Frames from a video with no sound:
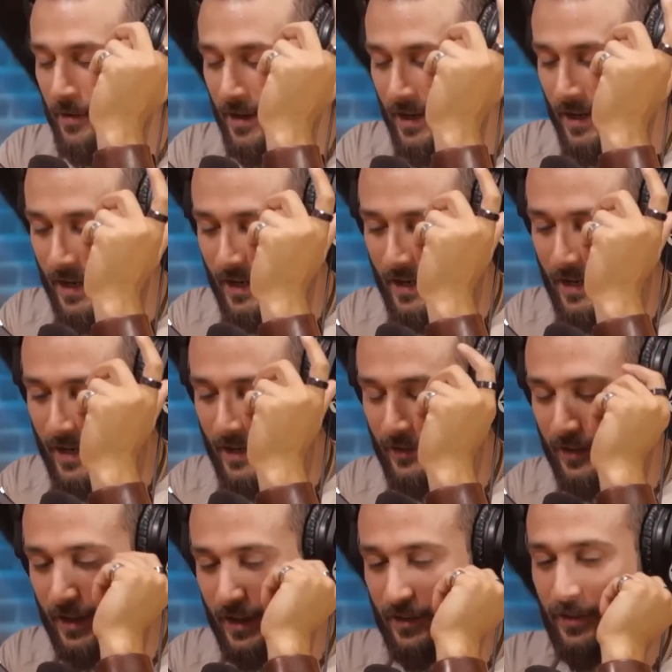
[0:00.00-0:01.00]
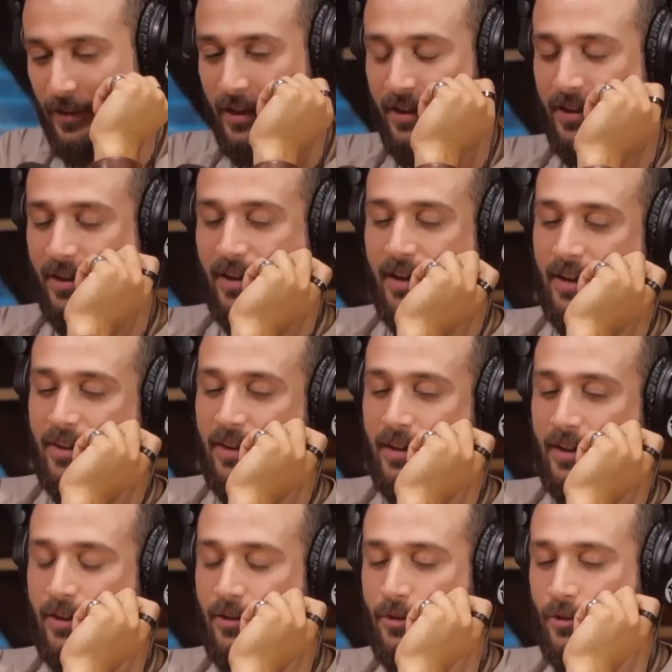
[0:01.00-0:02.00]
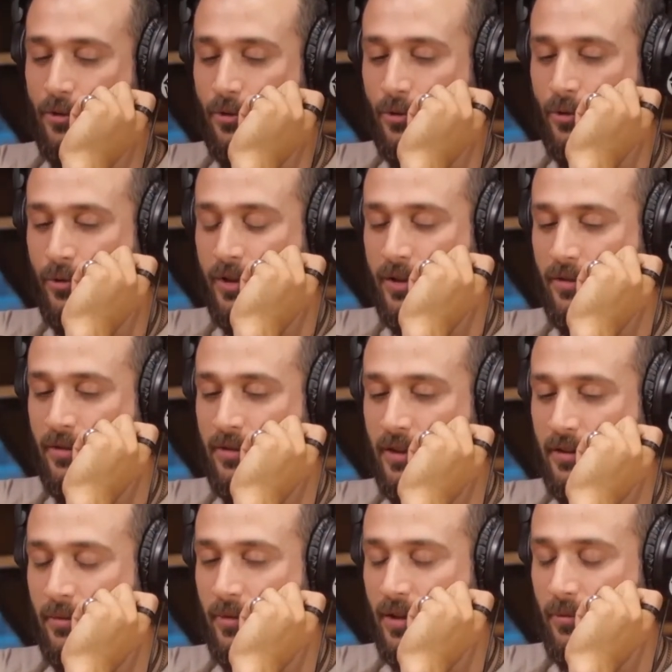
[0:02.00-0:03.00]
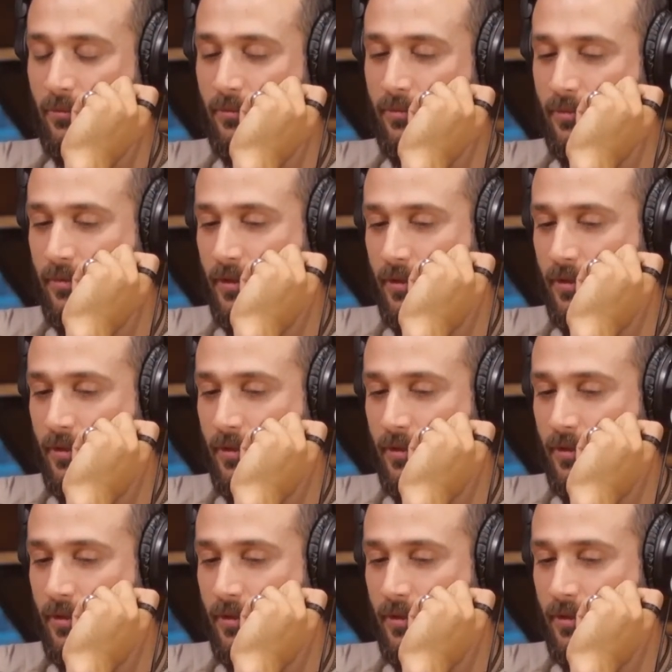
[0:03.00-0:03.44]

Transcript: I think you said something